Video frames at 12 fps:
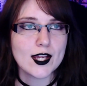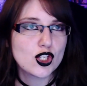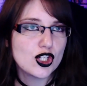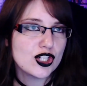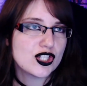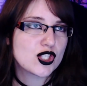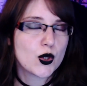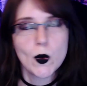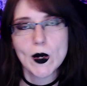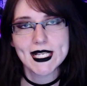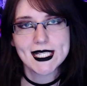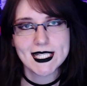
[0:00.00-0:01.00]
good
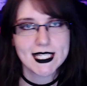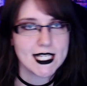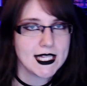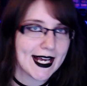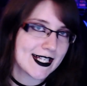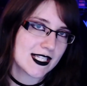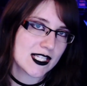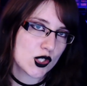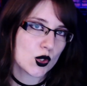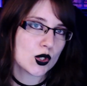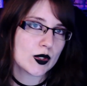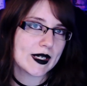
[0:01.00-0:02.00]
twist in their
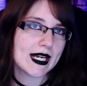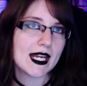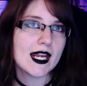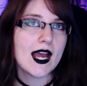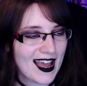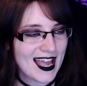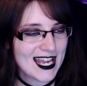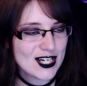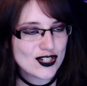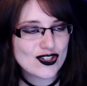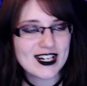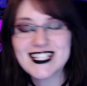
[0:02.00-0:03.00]
story,
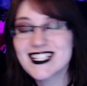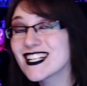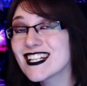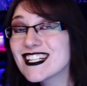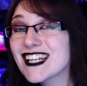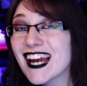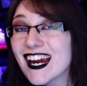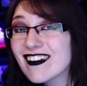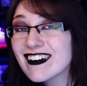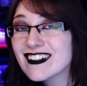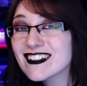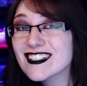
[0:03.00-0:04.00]
interesting
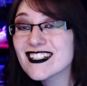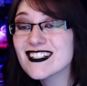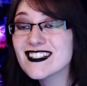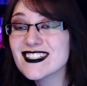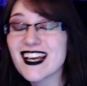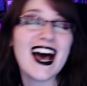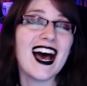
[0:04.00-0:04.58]
characters,